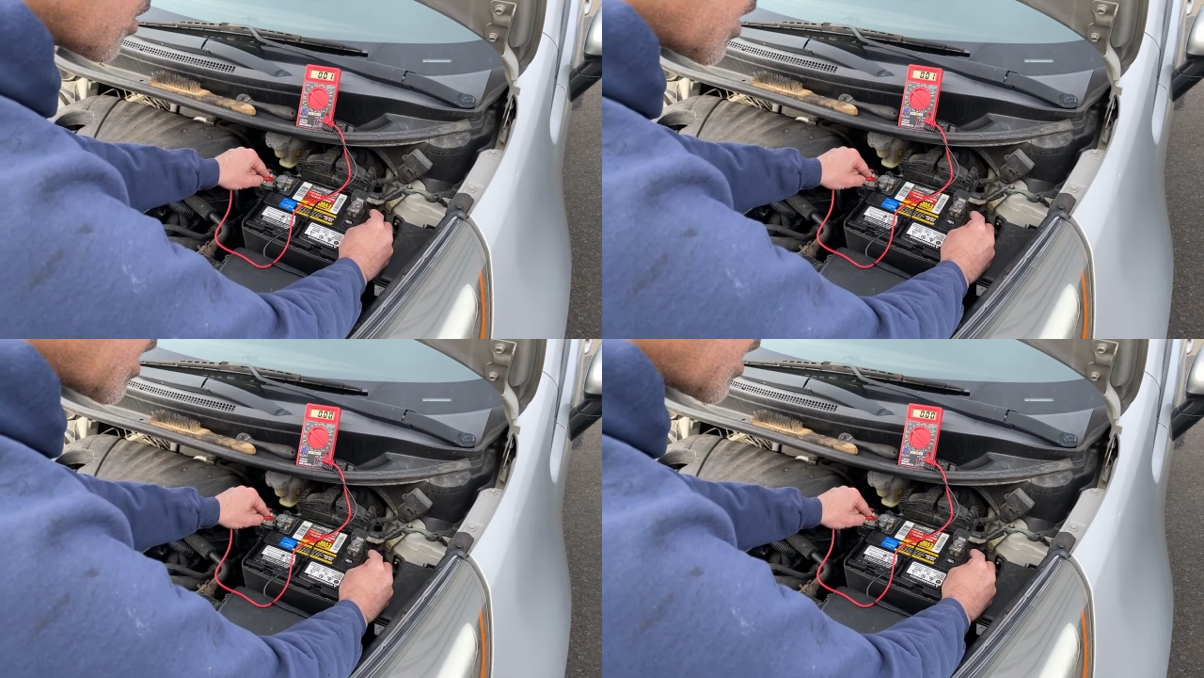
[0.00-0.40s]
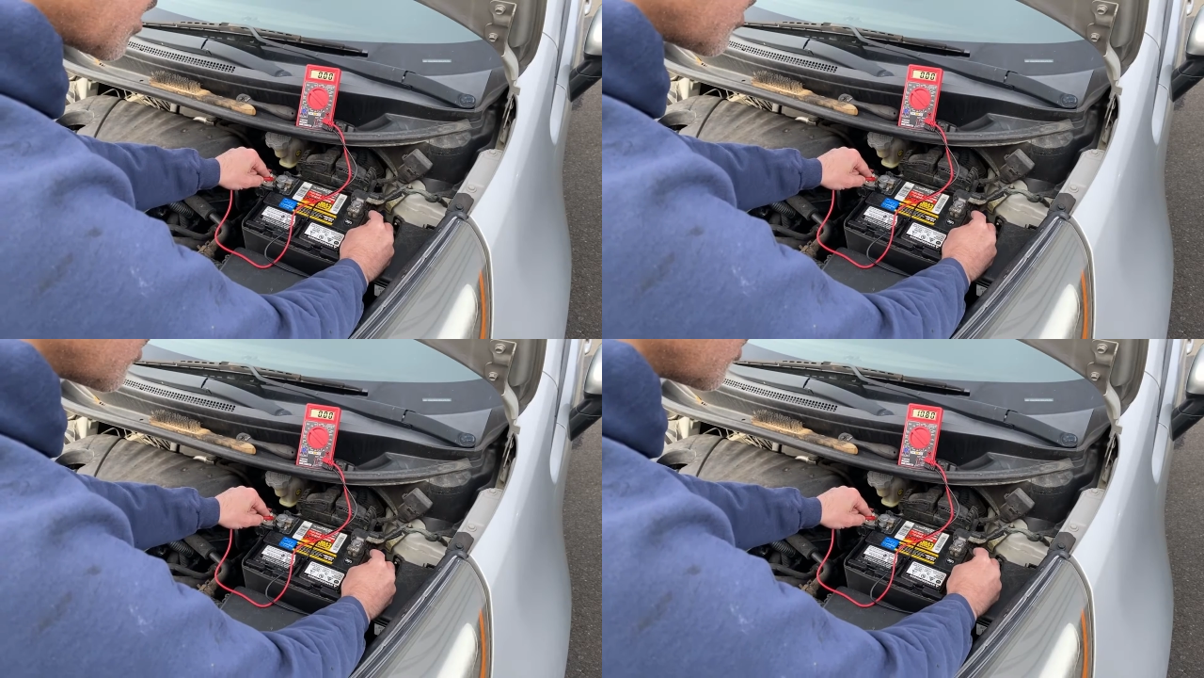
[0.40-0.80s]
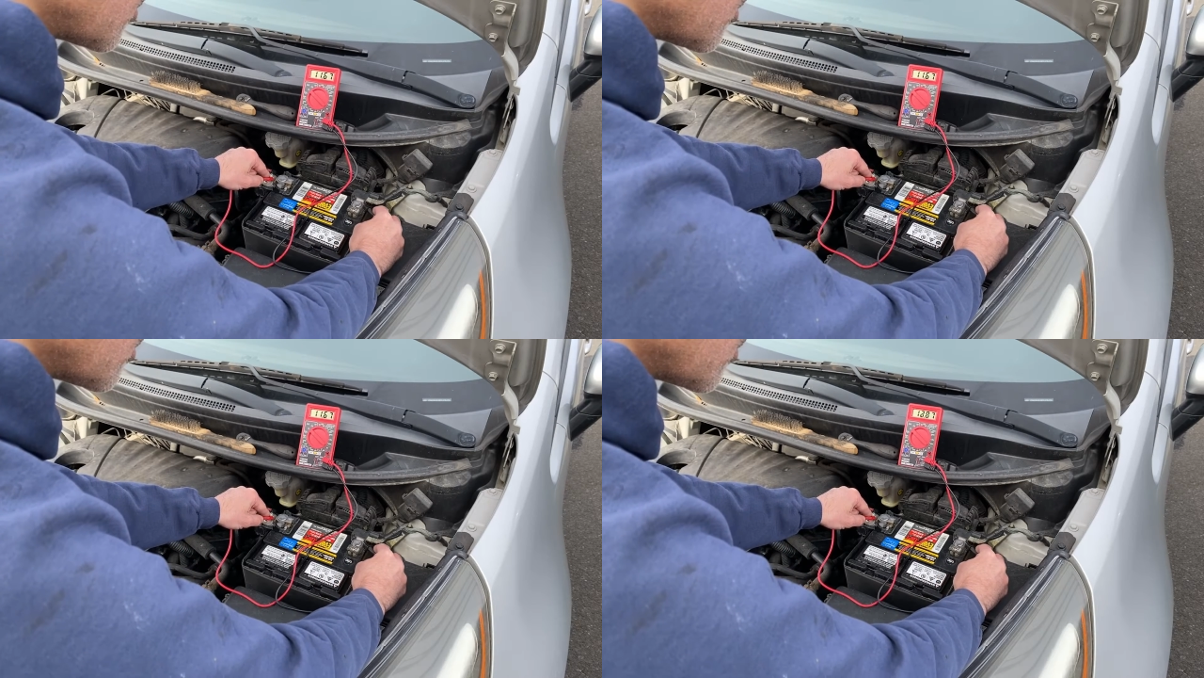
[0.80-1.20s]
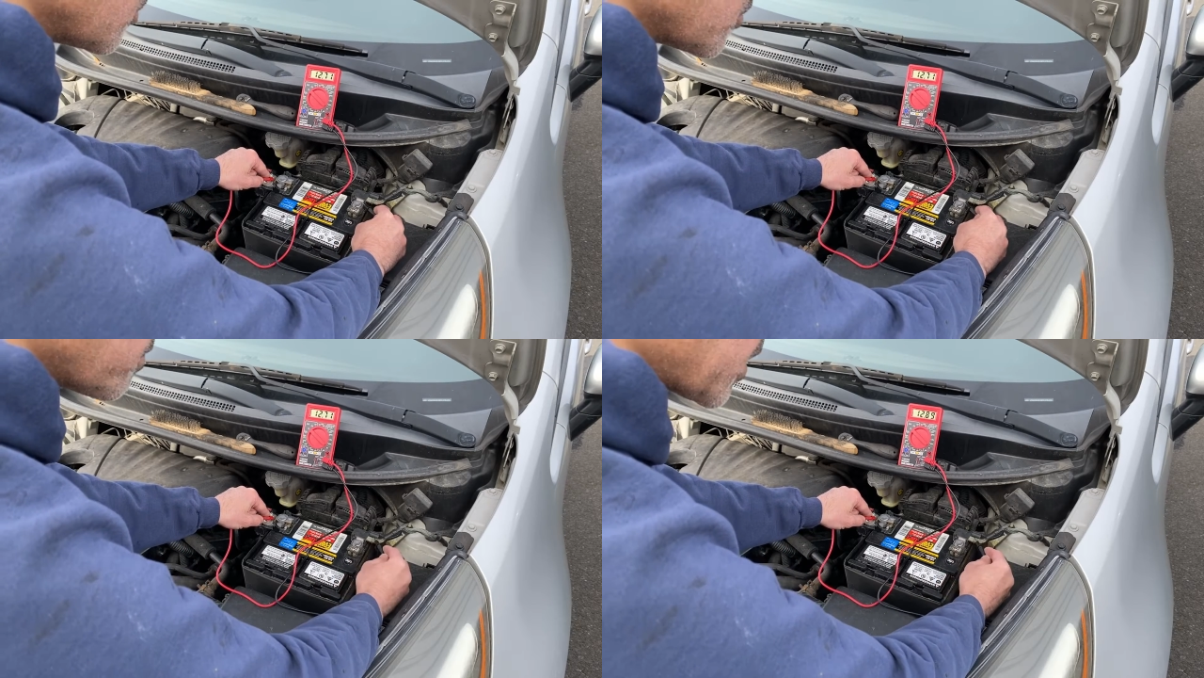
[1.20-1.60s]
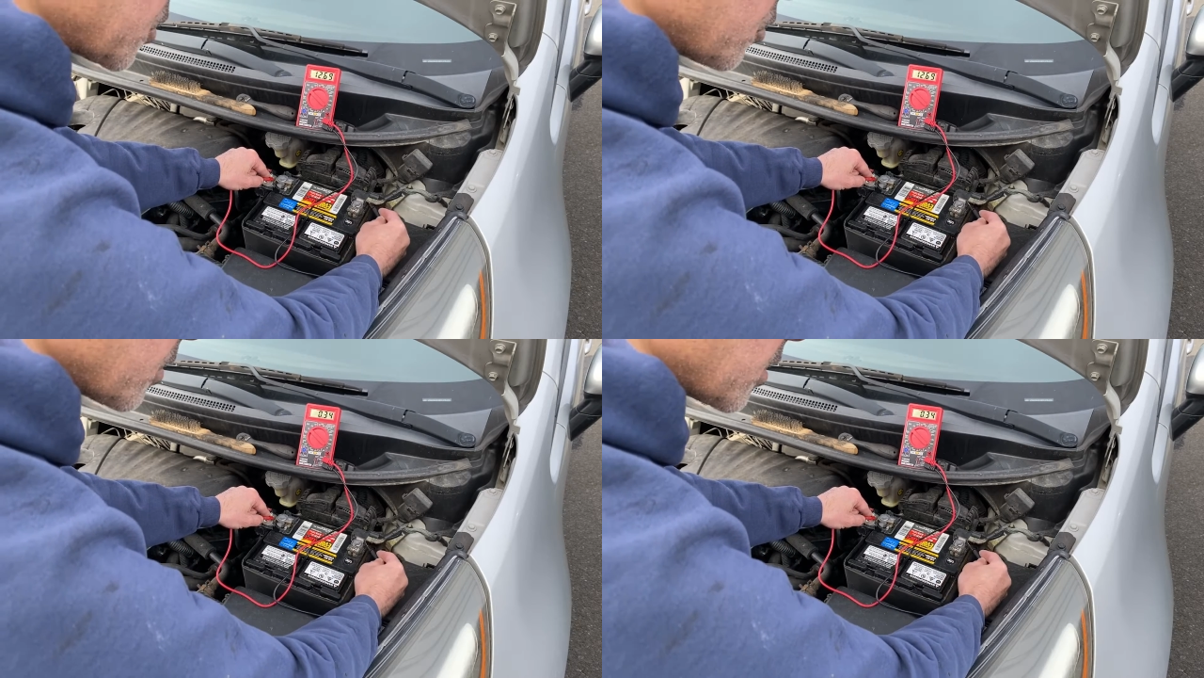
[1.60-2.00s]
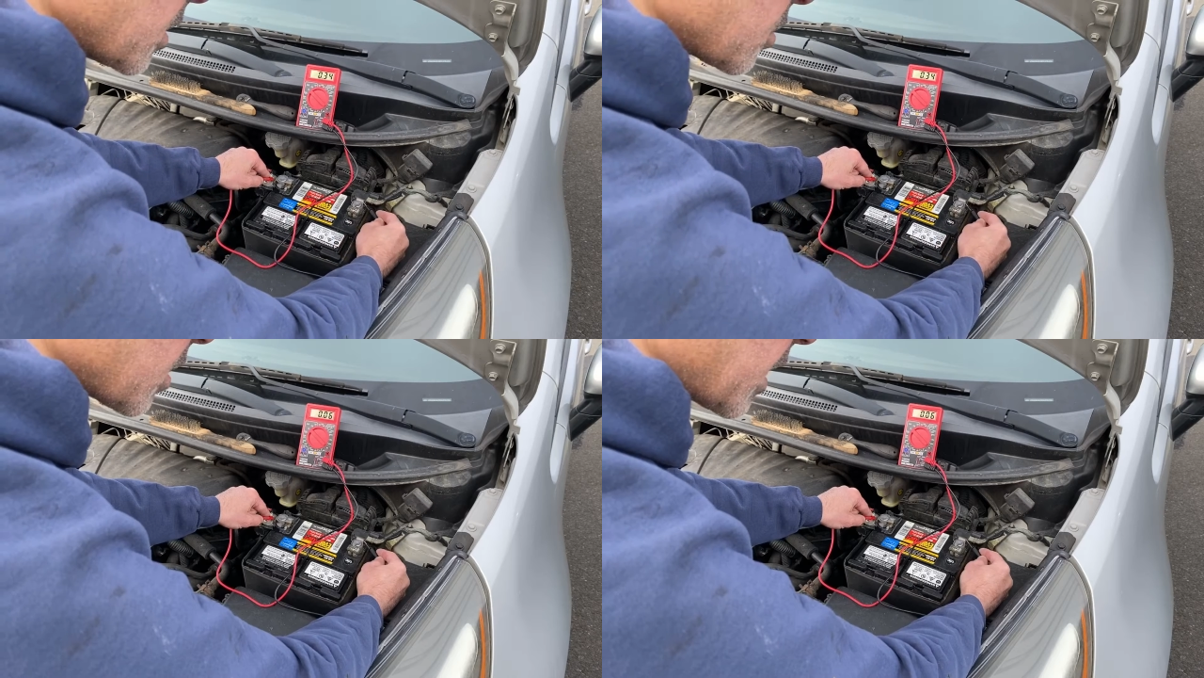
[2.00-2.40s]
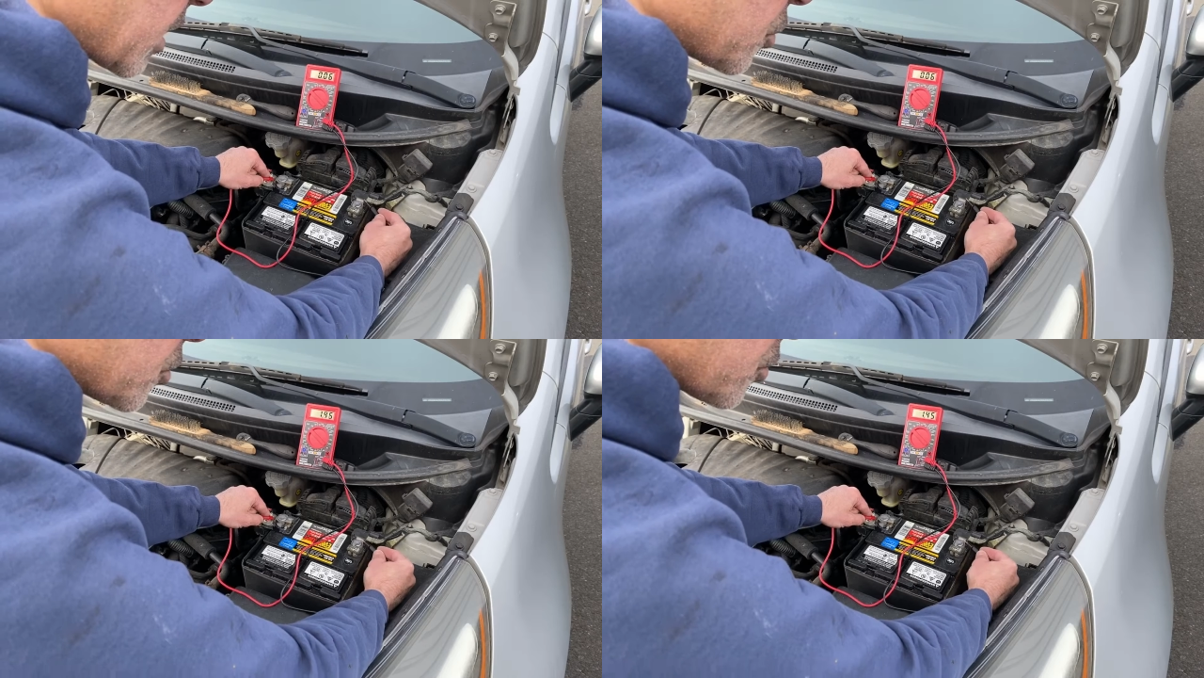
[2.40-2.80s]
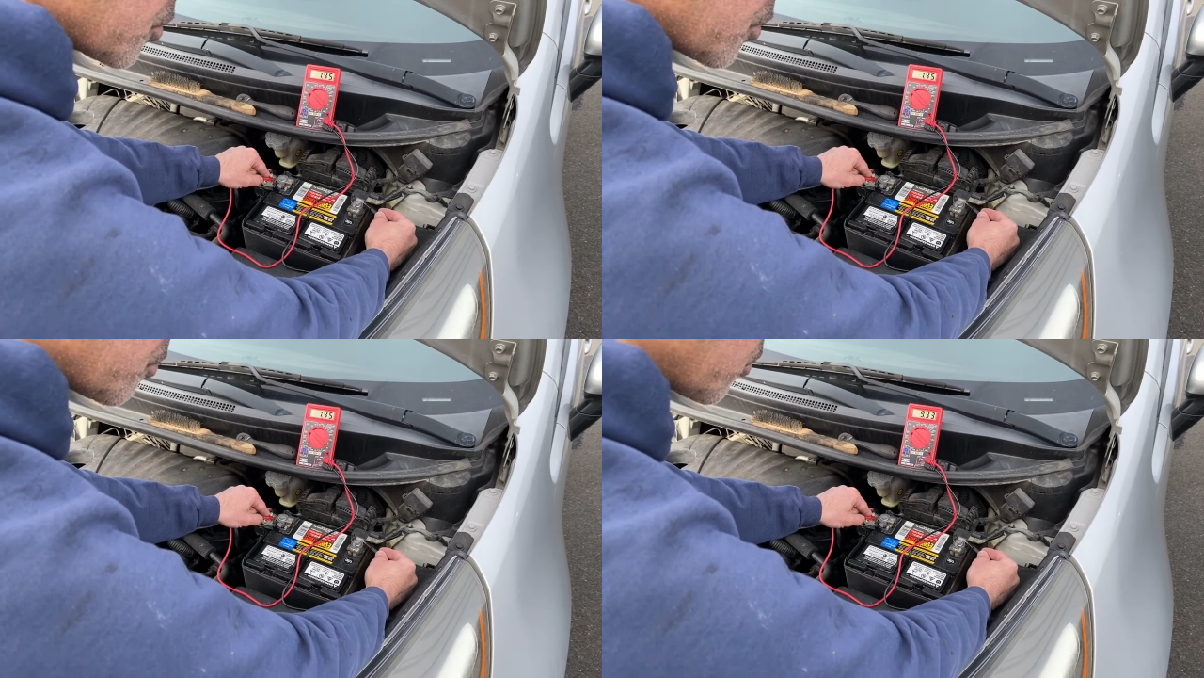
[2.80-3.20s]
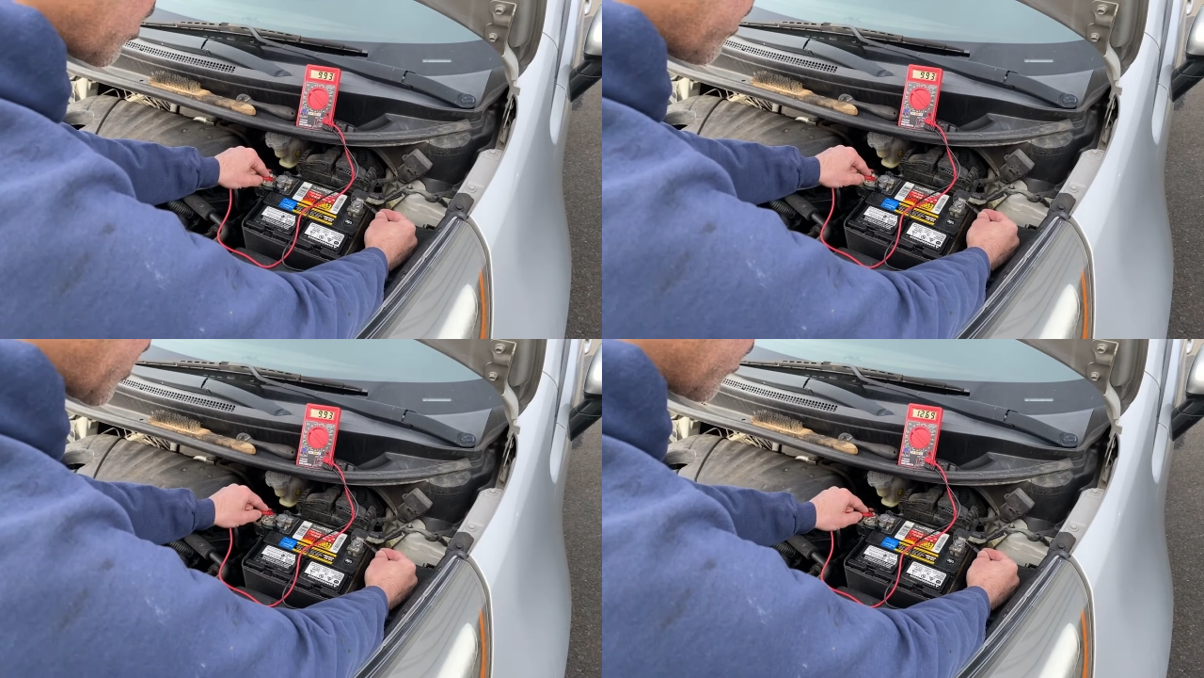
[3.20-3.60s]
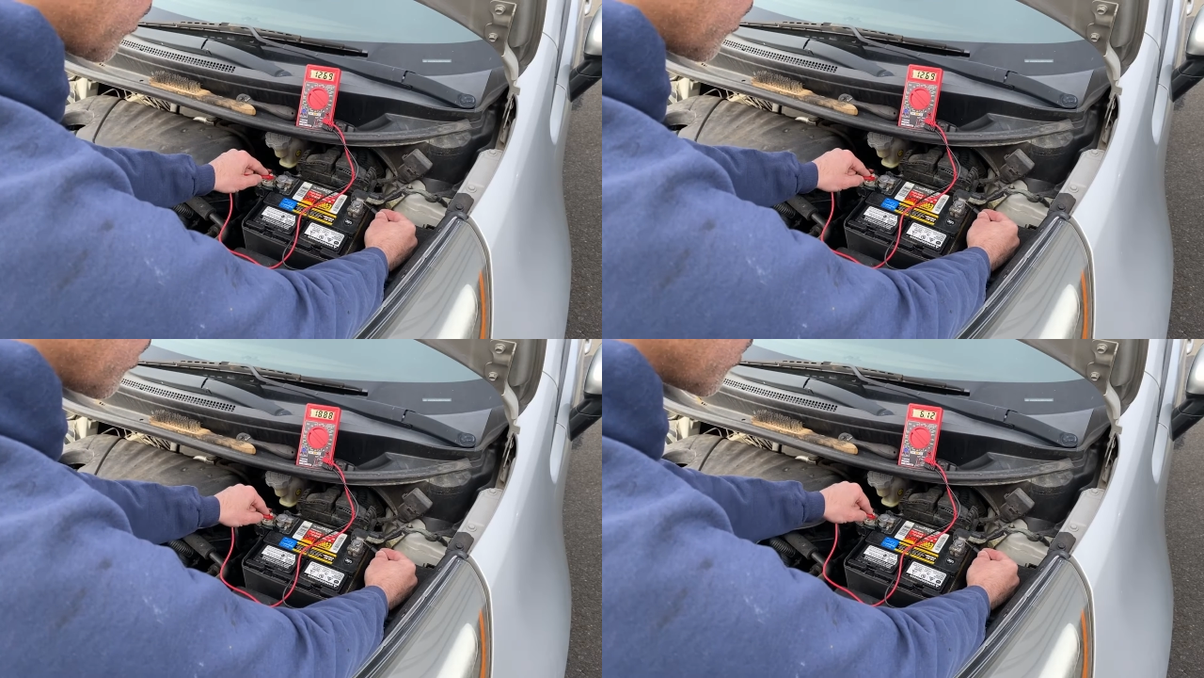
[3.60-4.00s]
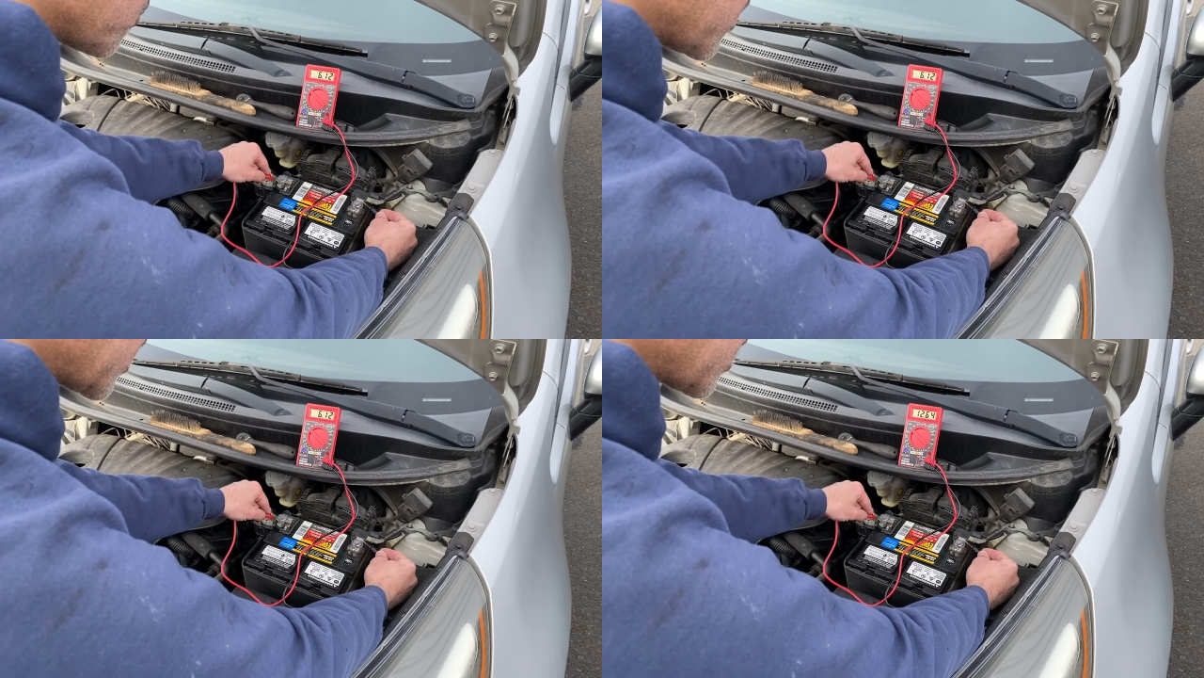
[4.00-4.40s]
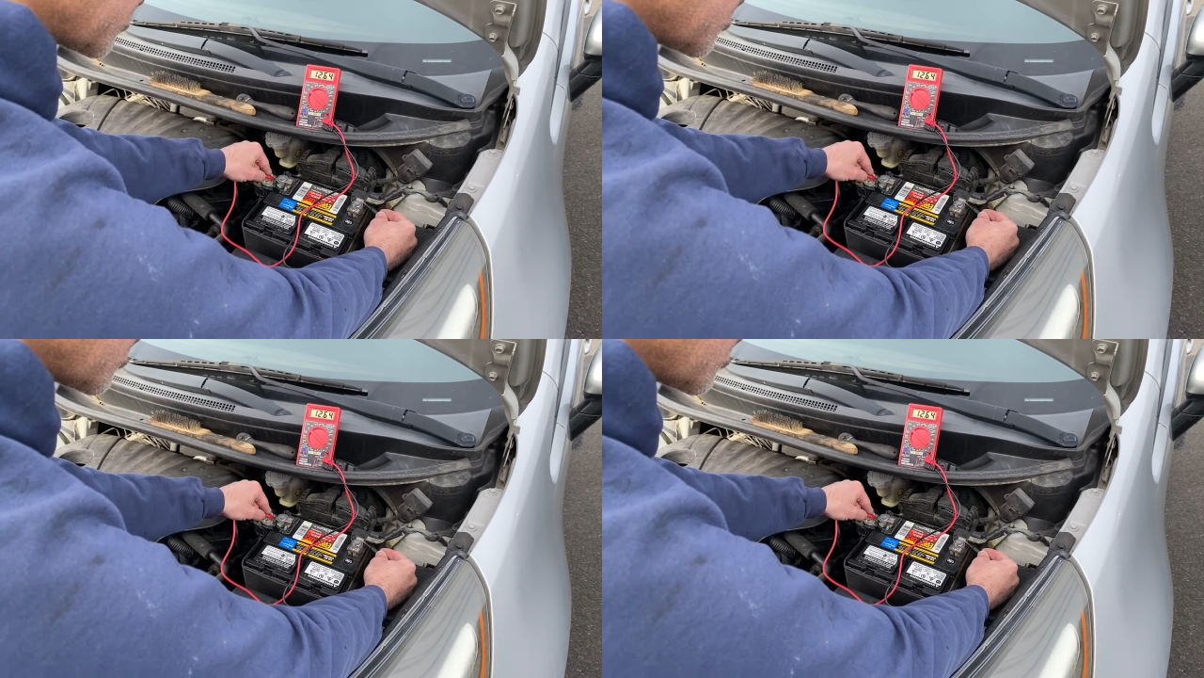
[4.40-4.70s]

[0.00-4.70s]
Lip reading: No face is visible, so there are no lips to read.